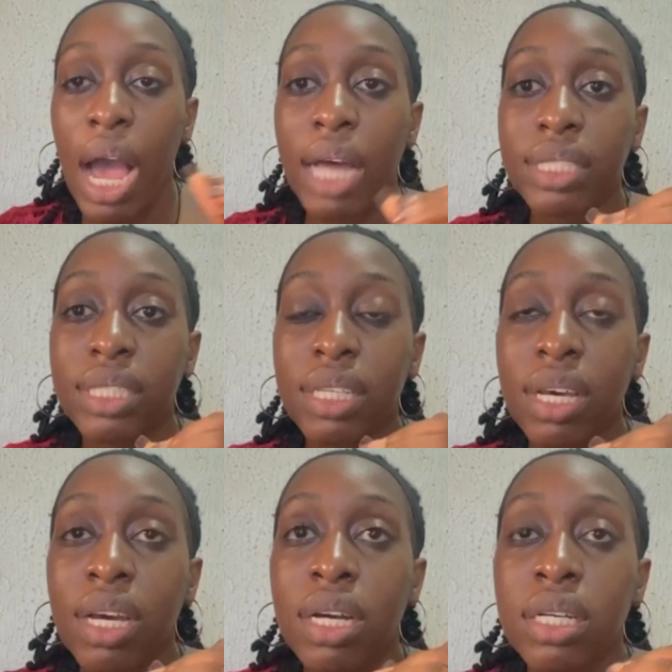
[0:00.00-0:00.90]
and
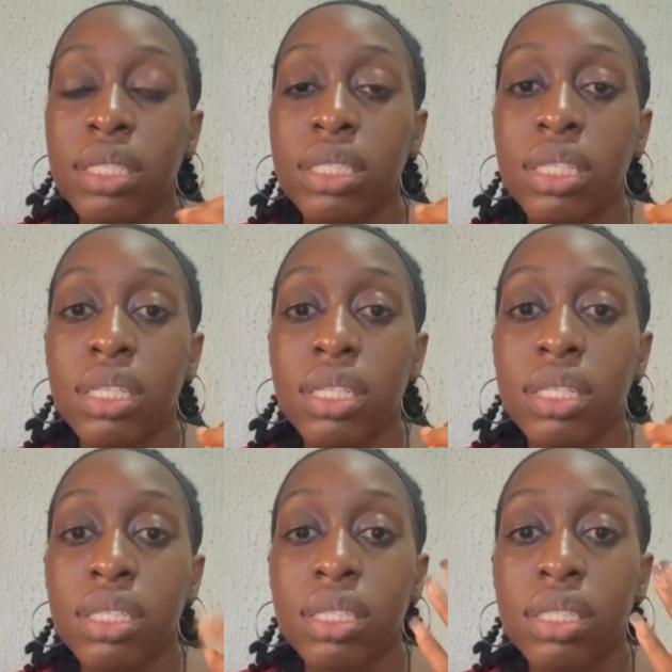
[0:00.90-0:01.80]

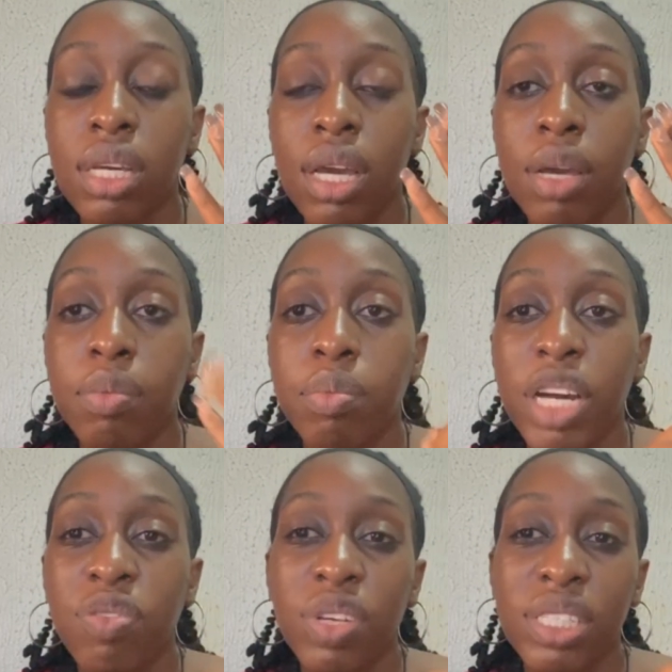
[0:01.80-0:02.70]
the
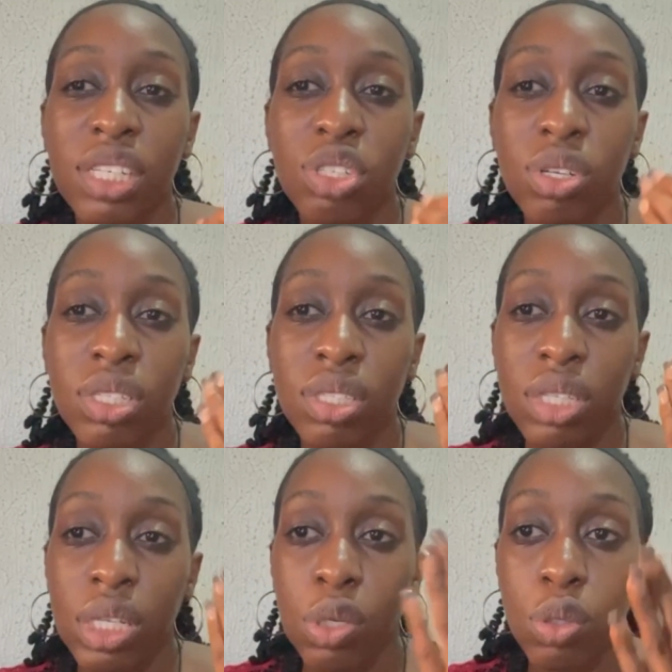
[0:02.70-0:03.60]
manifestations
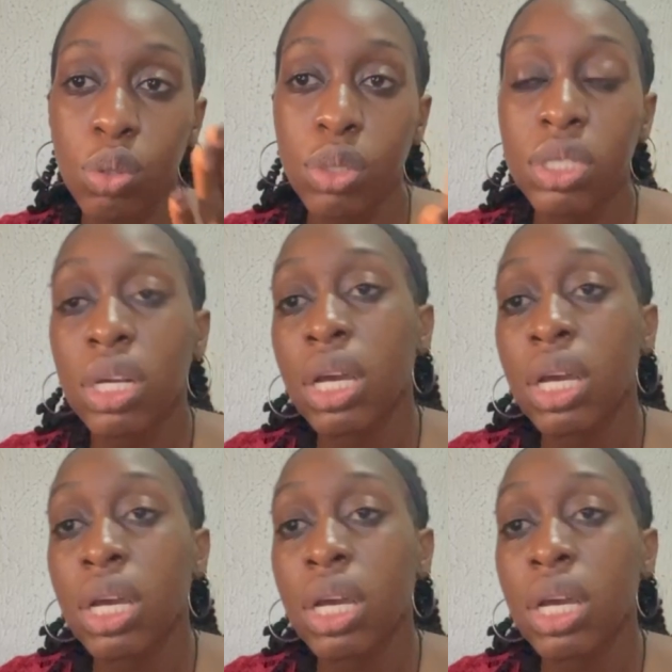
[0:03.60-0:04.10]
include